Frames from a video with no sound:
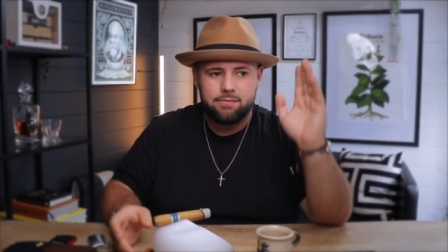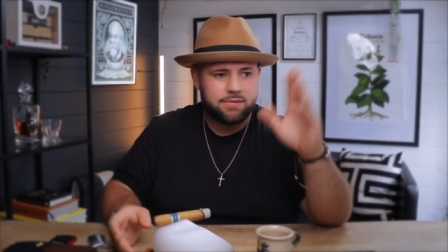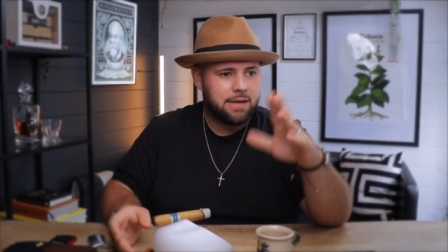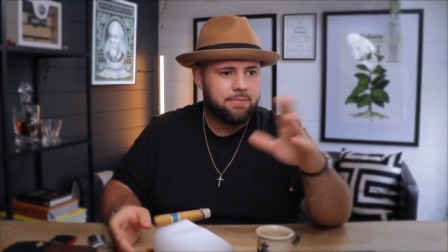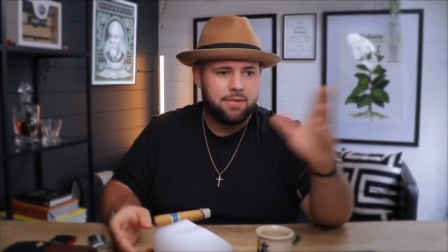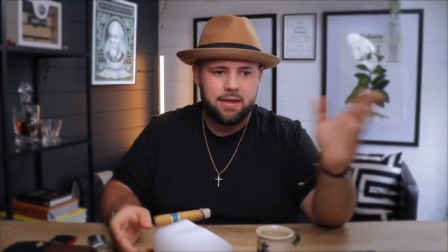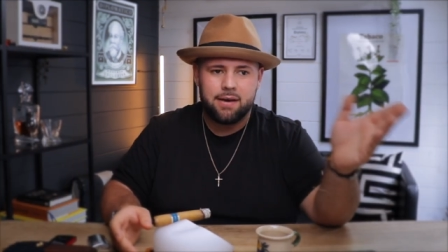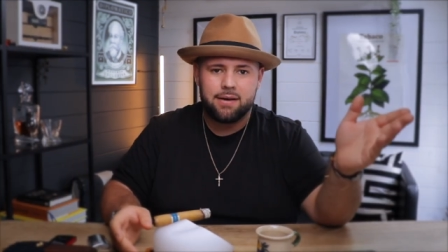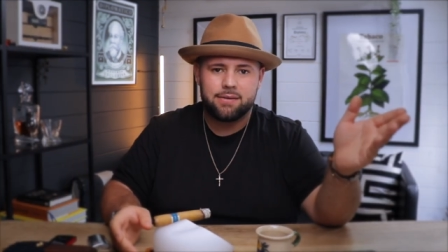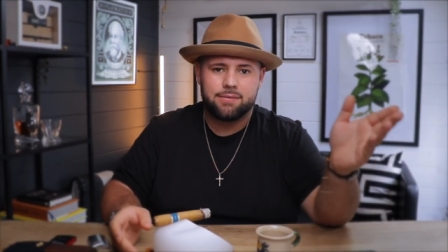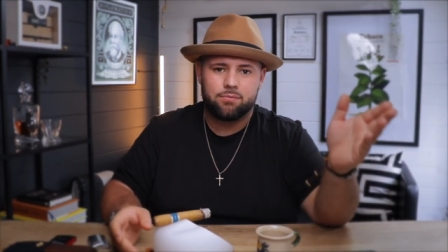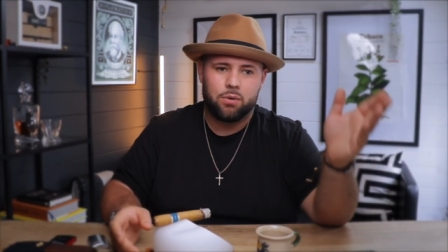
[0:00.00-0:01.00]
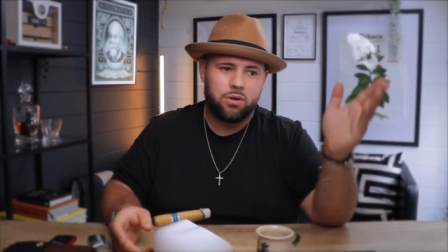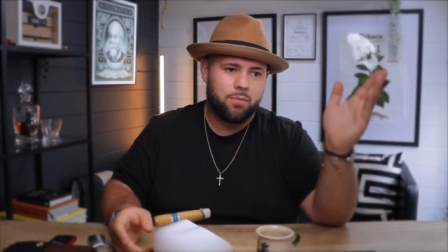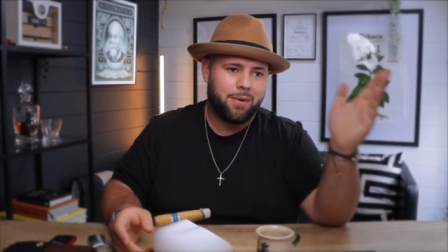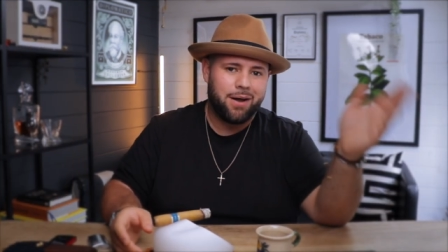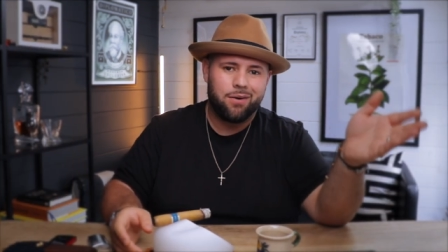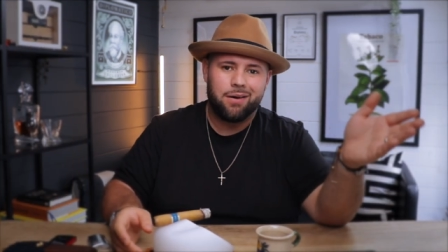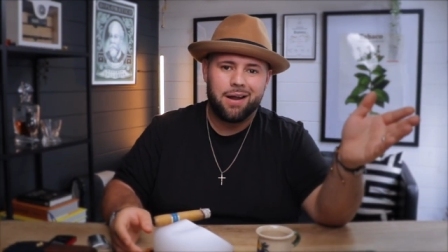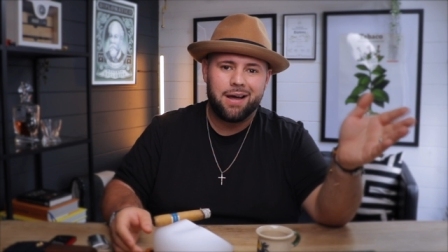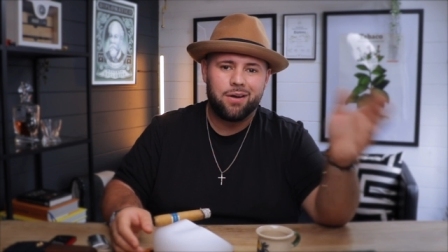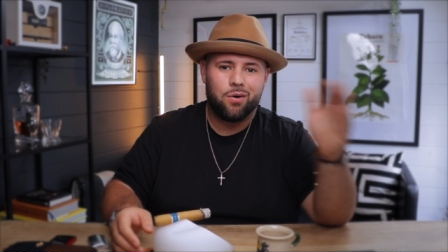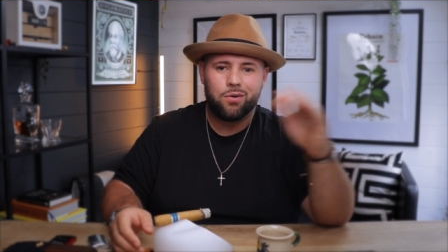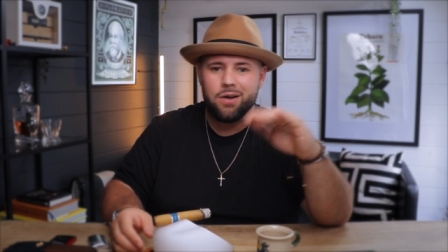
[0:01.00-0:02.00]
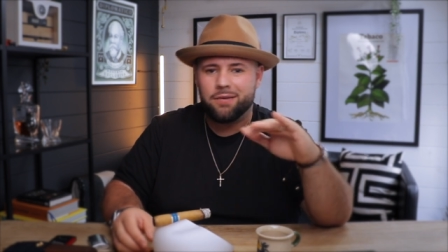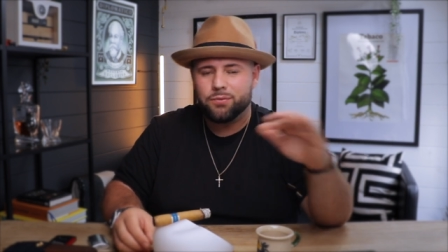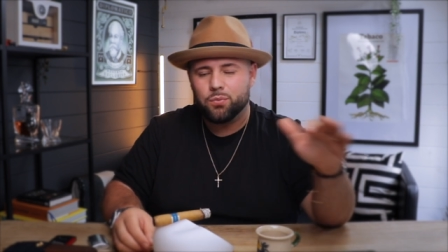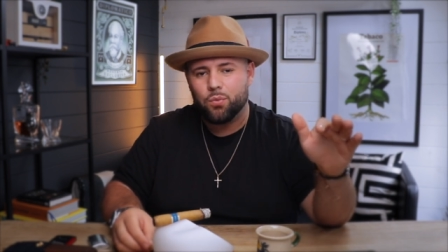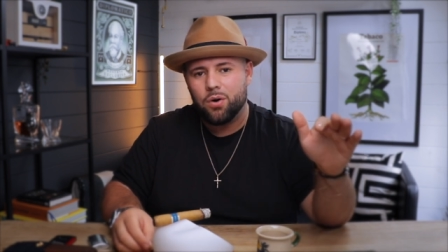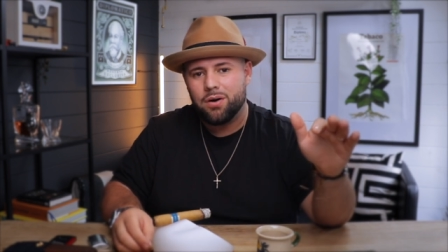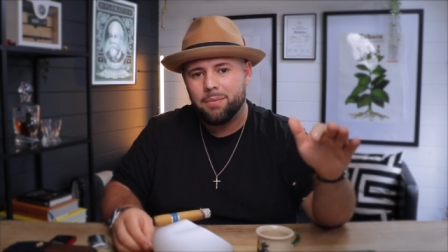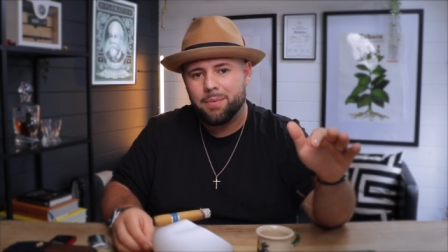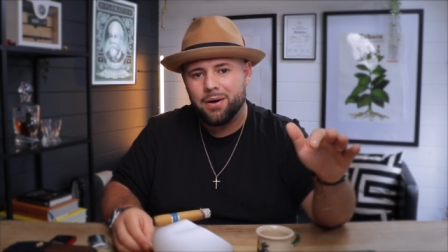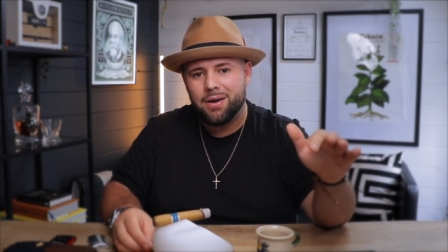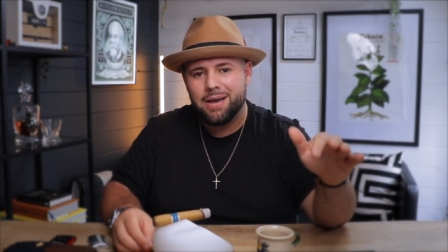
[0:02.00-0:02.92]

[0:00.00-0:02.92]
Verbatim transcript: Same thing as when you buy it online, all you have to worry about